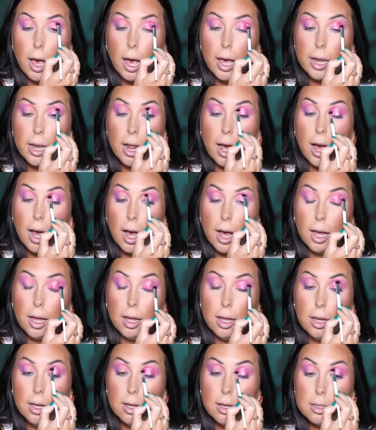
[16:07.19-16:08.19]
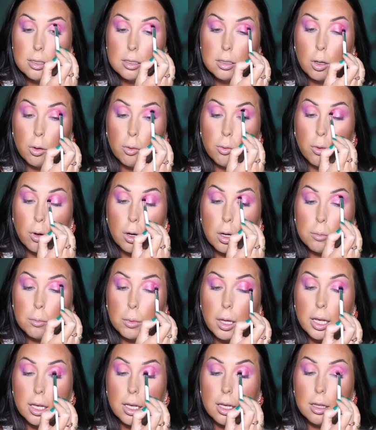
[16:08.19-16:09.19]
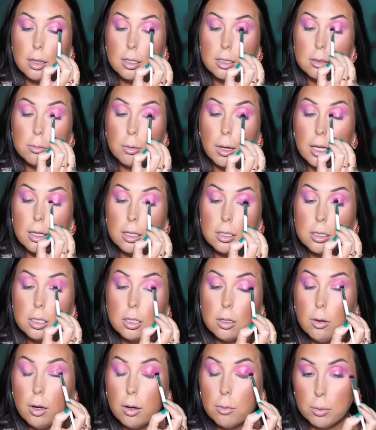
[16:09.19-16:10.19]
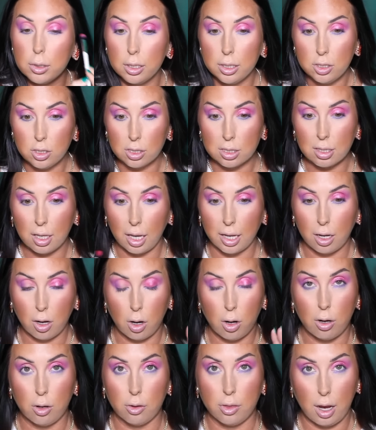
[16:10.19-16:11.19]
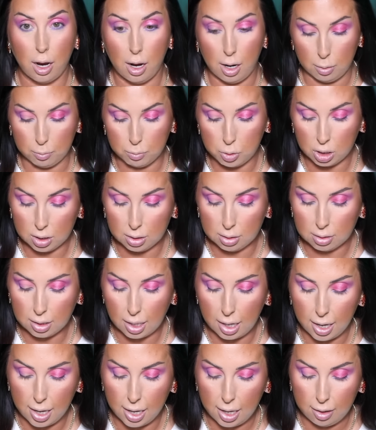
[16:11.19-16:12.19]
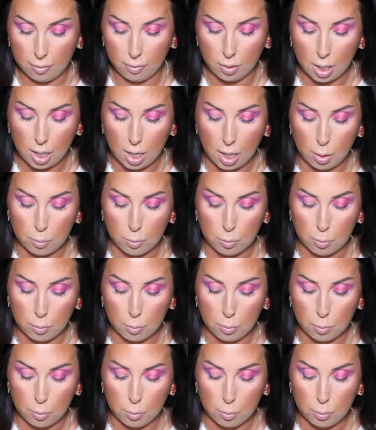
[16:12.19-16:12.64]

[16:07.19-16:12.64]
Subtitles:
And I, so far, I'm liking this palette too. I really just like all the options I have.